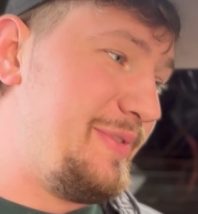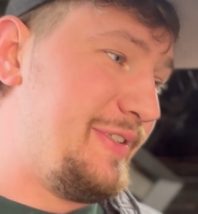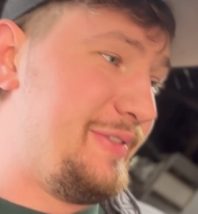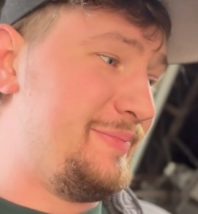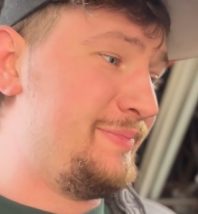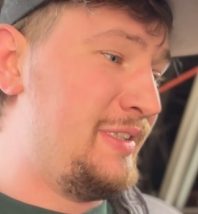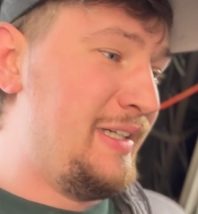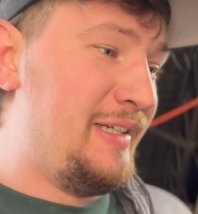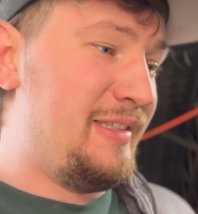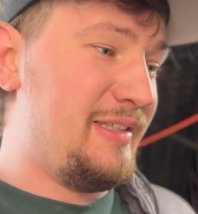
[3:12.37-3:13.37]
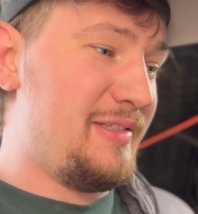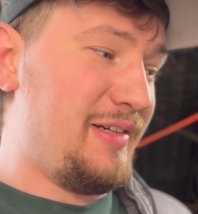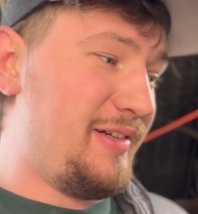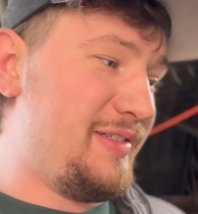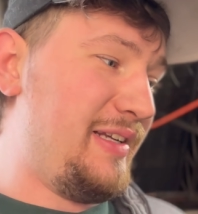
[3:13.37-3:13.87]
So let's
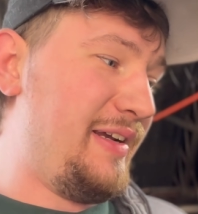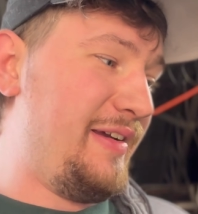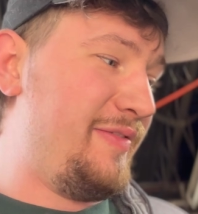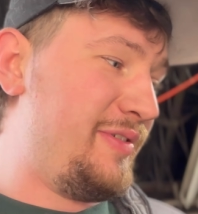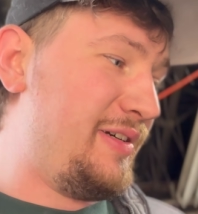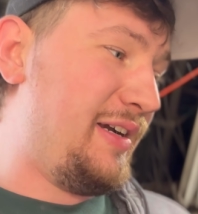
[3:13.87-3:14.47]
turn this thing over.